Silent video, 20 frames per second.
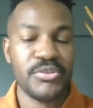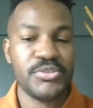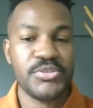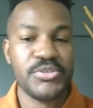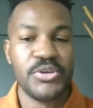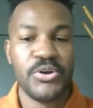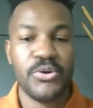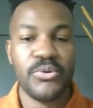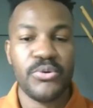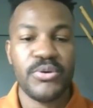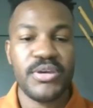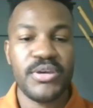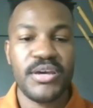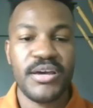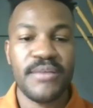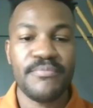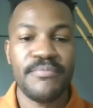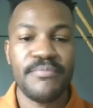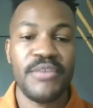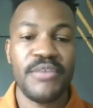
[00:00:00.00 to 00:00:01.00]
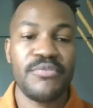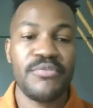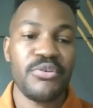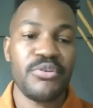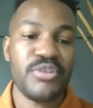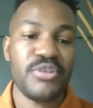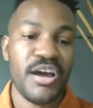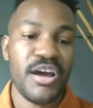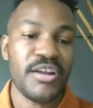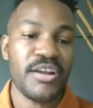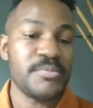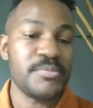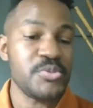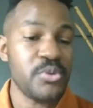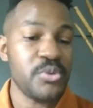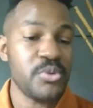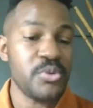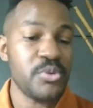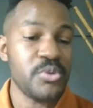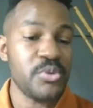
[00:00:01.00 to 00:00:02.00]
So if they're not
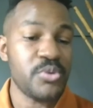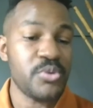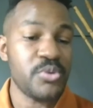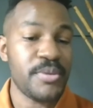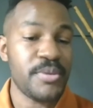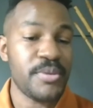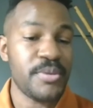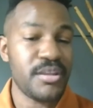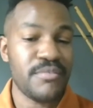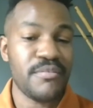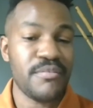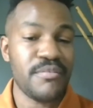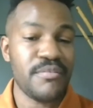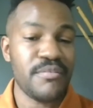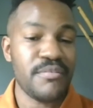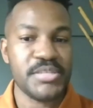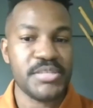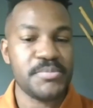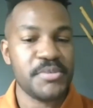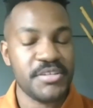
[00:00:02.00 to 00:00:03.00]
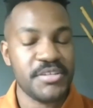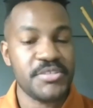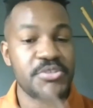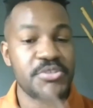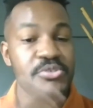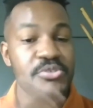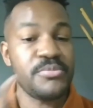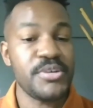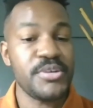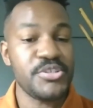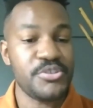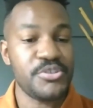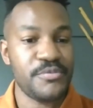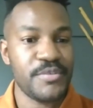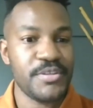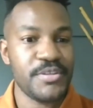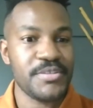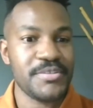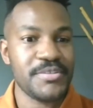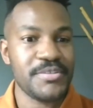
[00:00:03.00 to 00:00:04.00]
absorbing enough of the calories because too much of
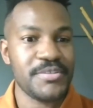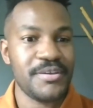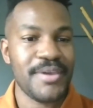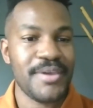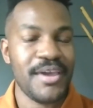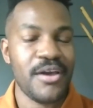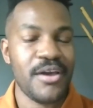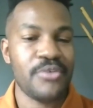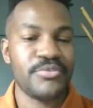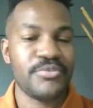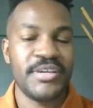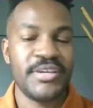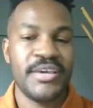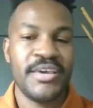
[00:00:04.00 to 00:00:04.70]
it is coming out,